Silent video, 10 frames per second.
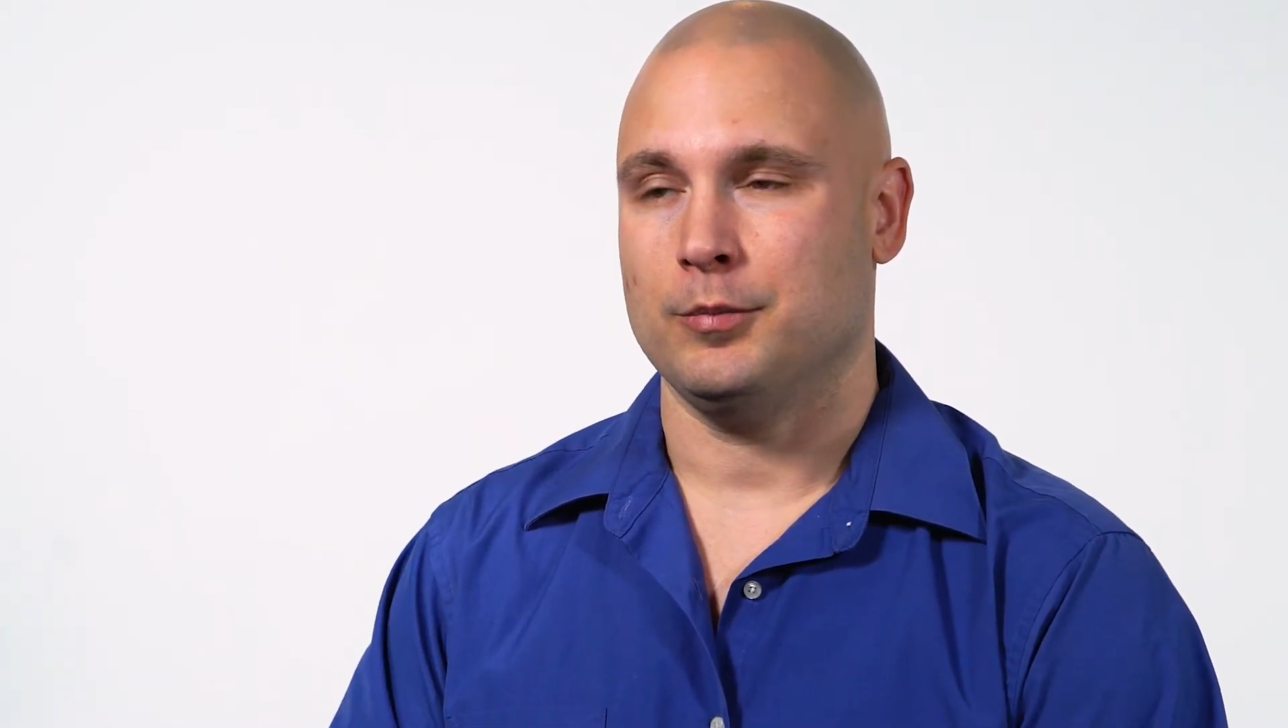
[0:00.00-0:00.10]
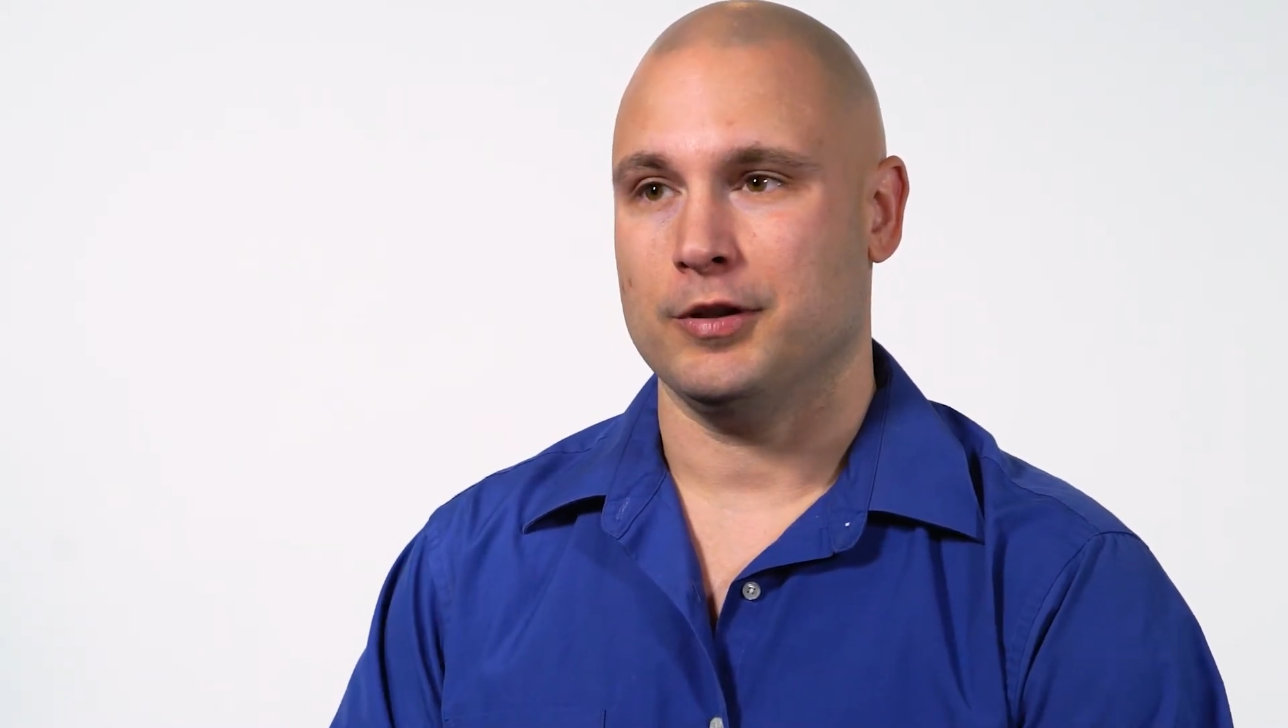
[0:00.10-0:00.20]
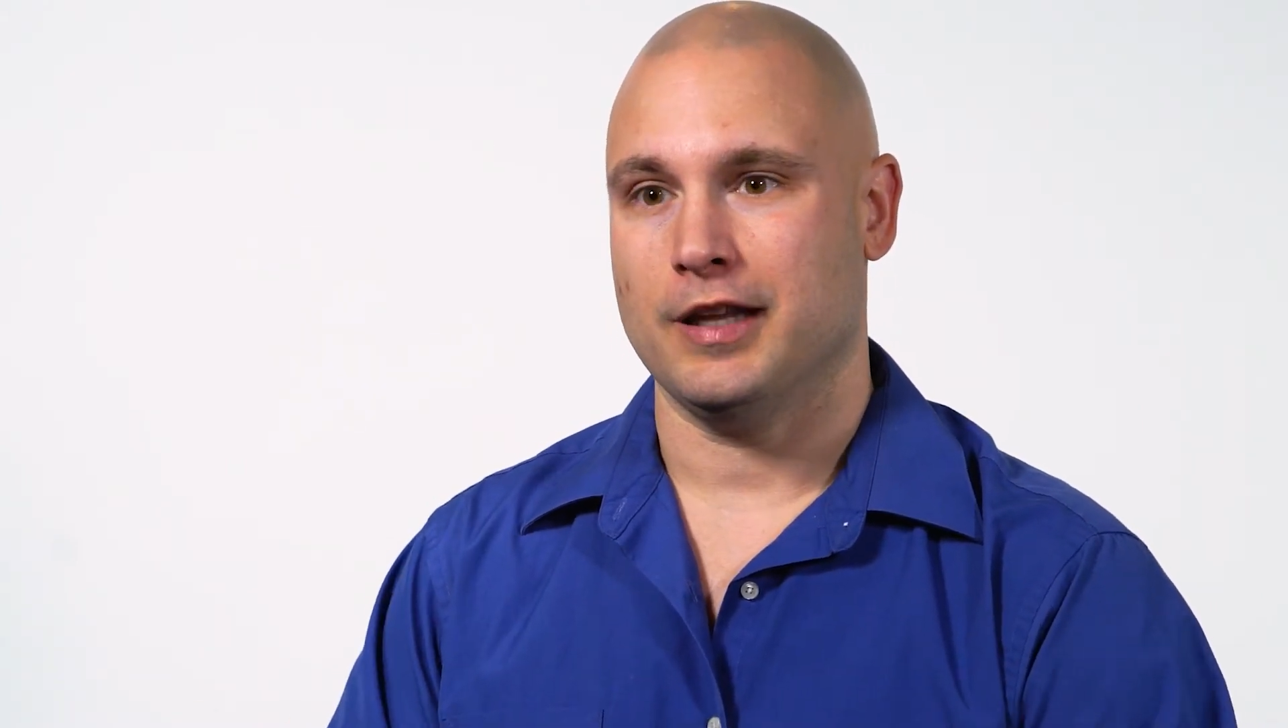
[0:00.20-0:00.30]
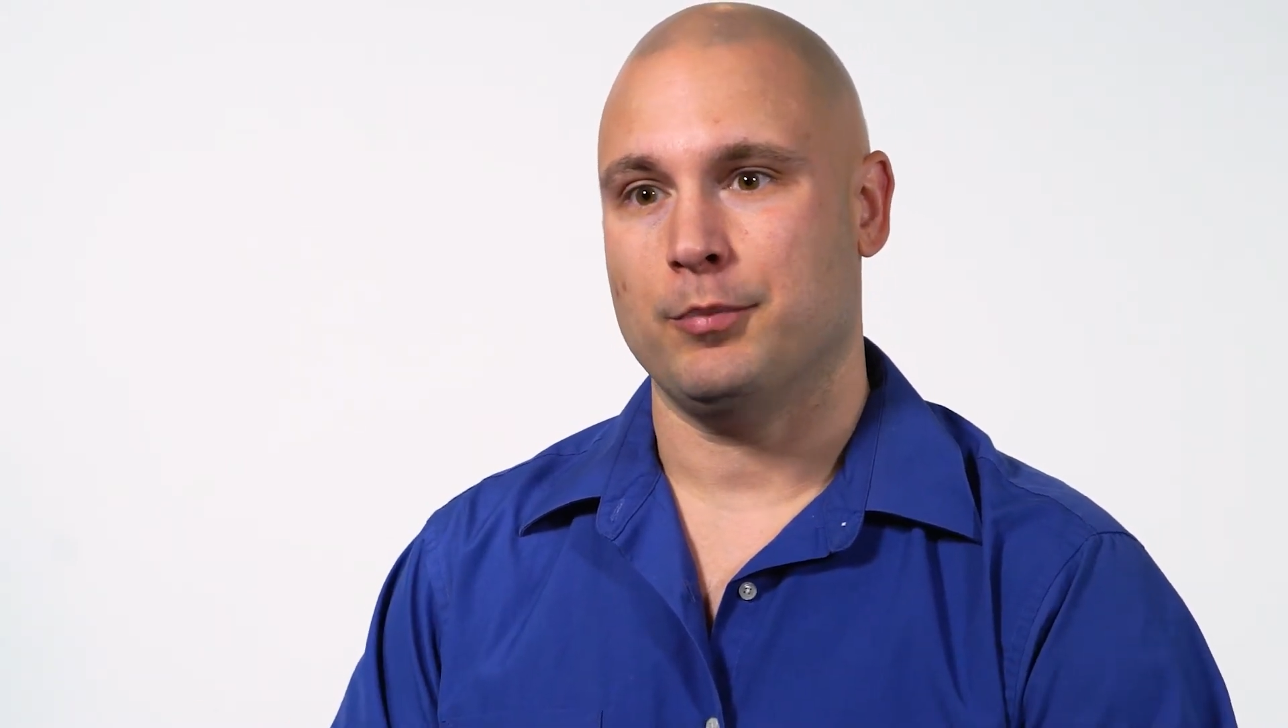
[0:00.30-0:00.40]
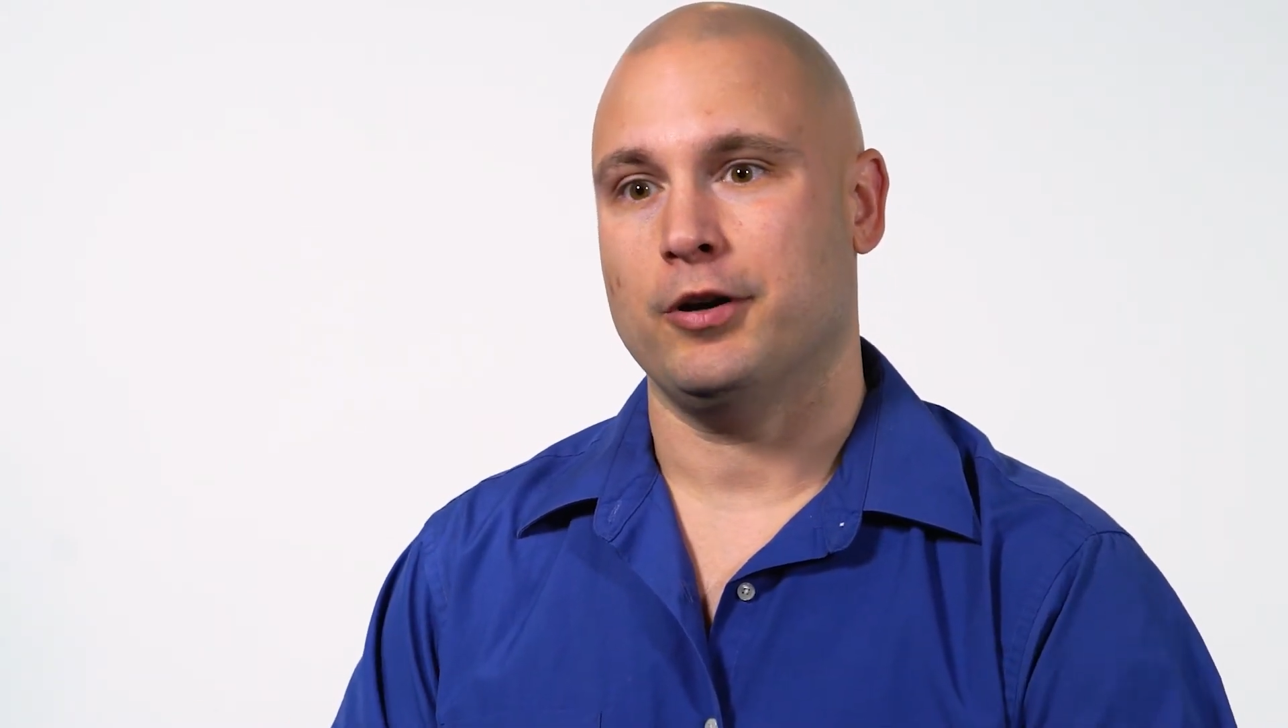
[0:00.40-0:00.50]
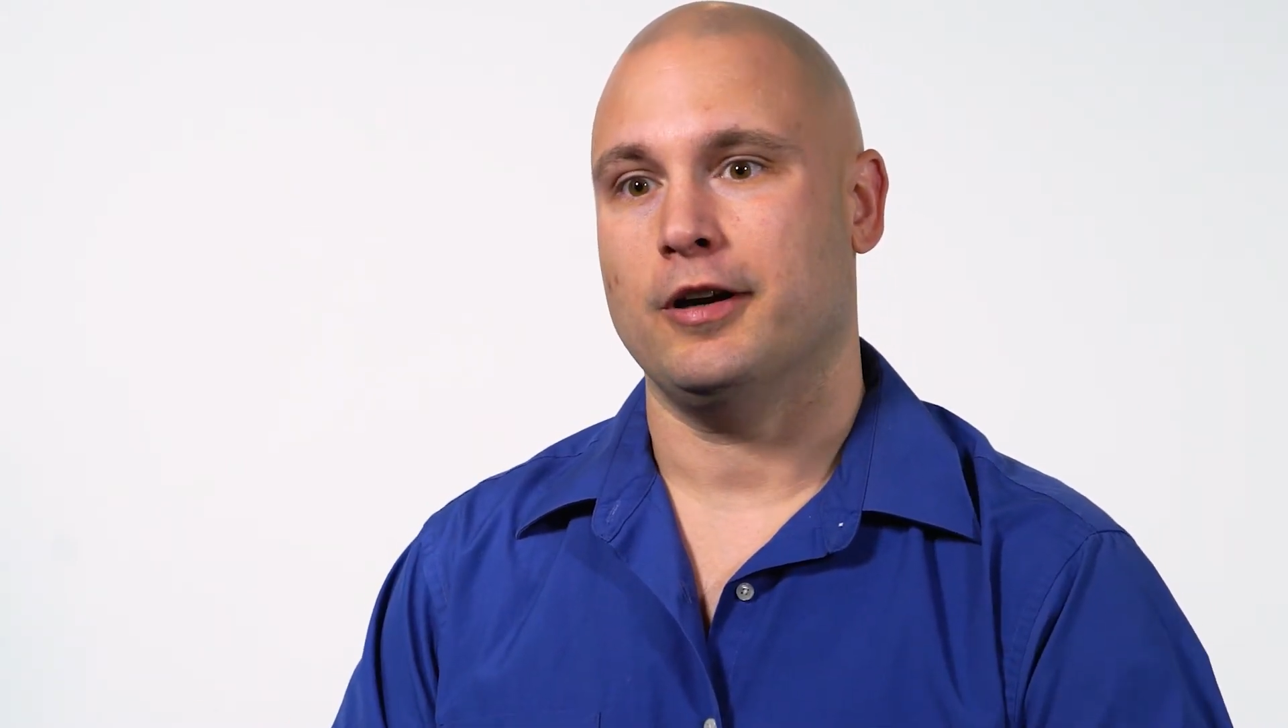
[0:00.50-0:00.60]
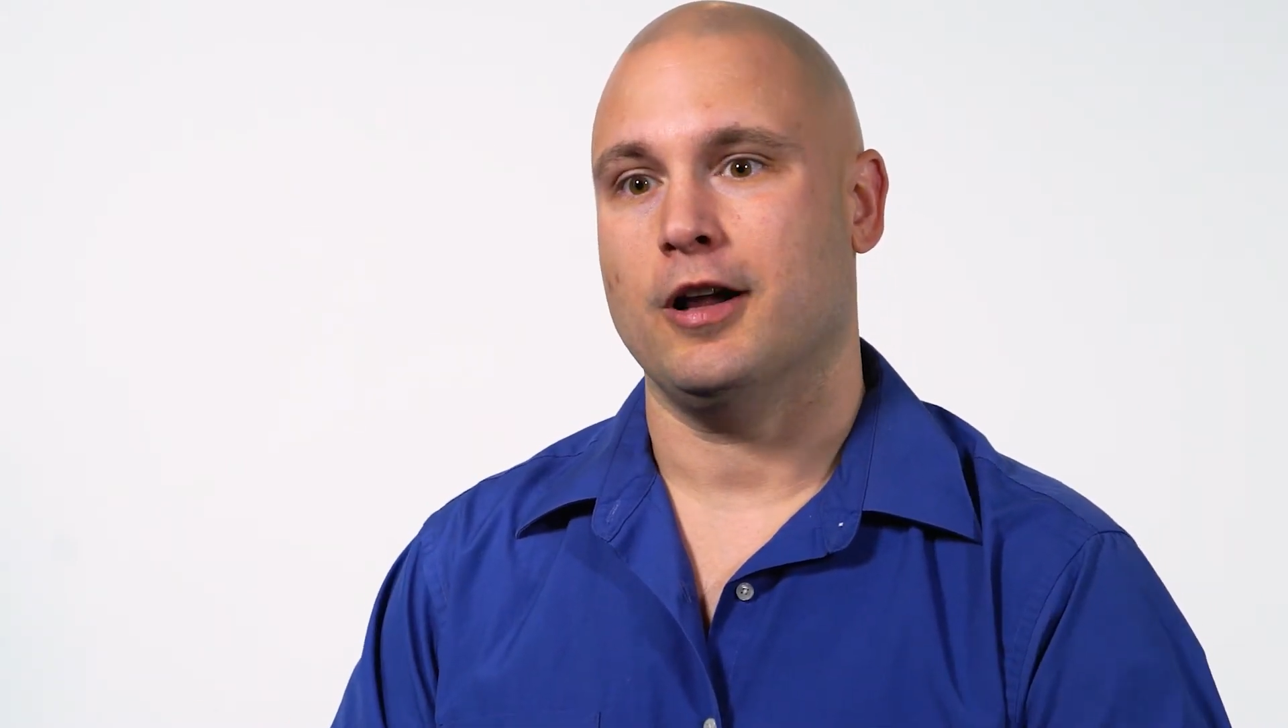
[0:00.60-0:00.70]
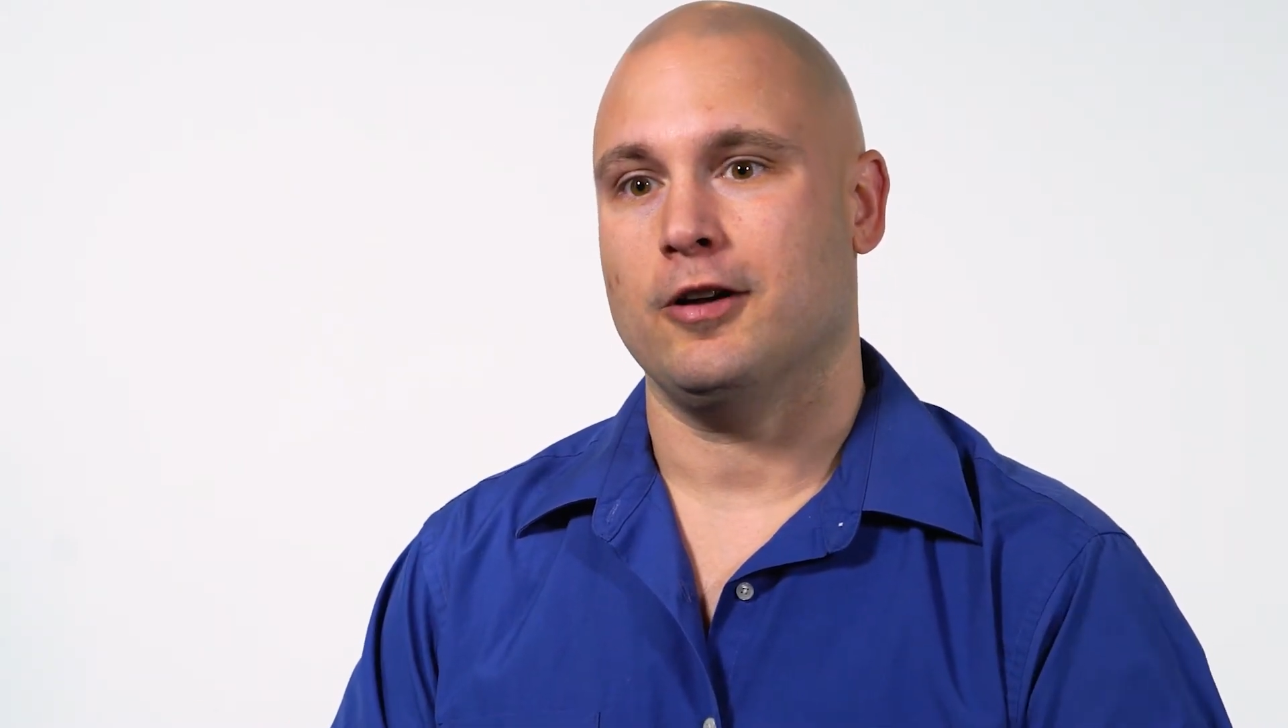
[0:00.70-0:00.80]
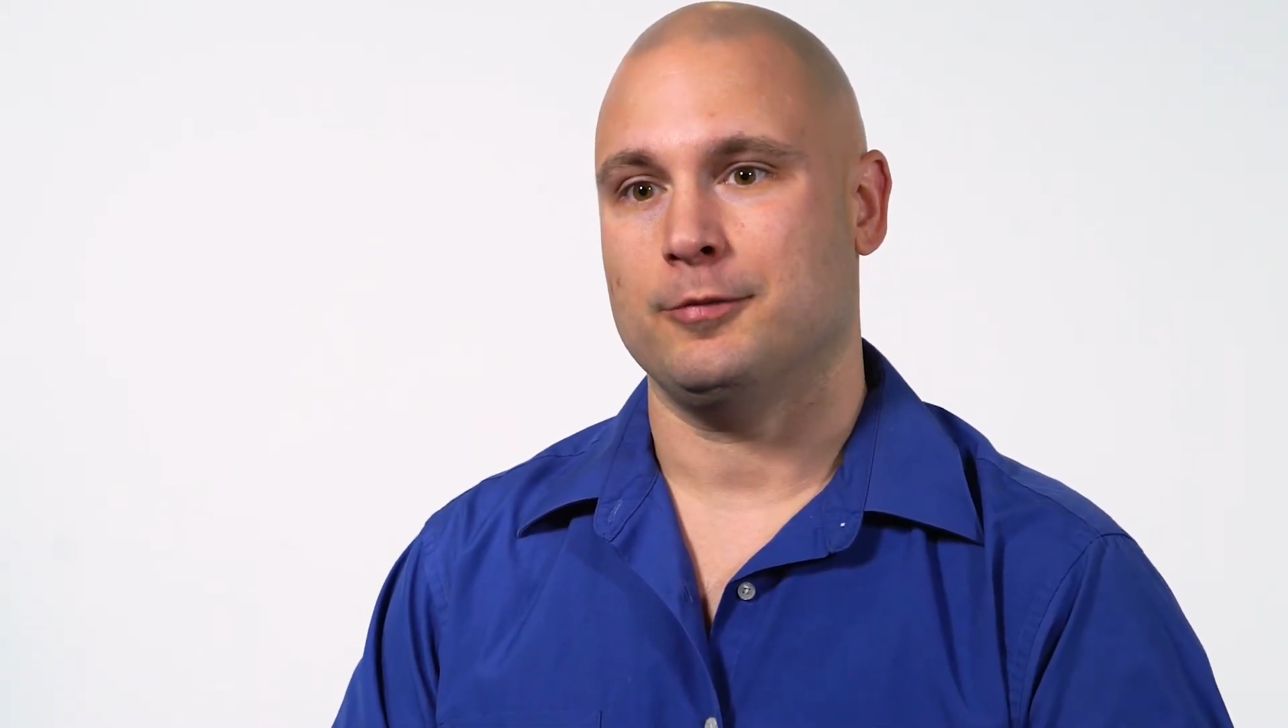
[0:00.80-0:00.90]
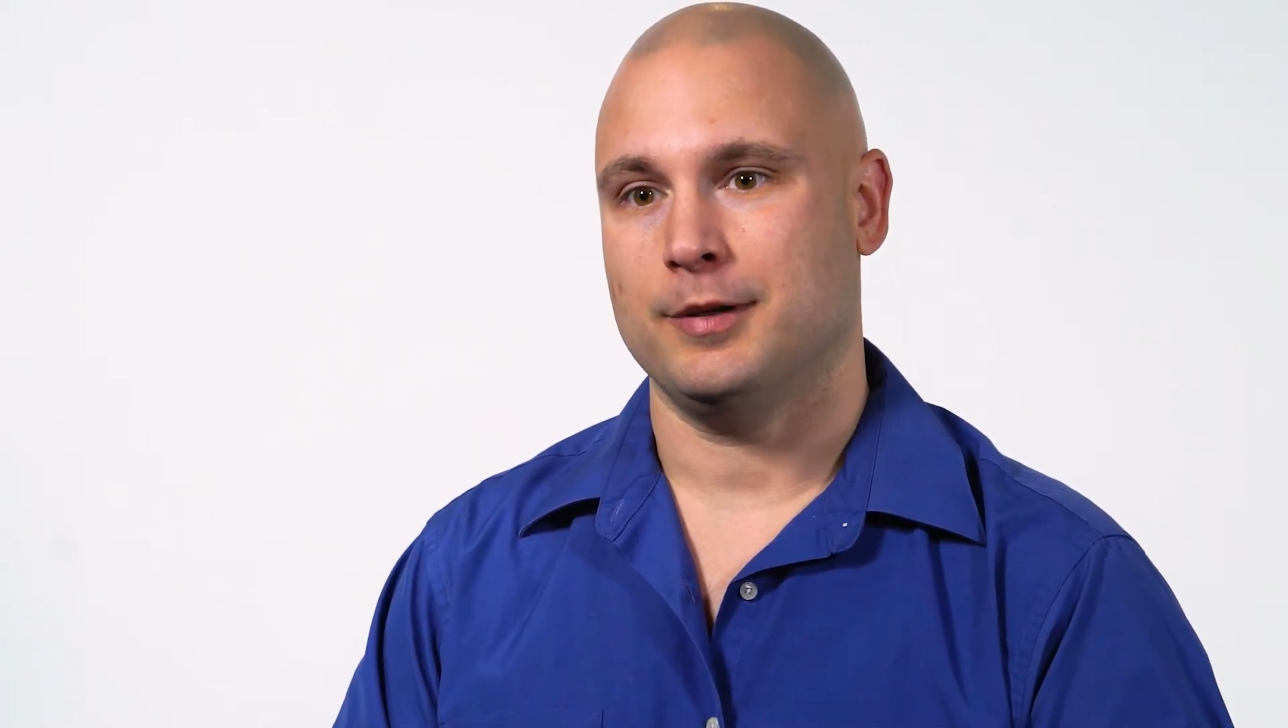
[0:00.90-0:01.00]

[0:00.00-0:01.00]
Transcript: but they put it off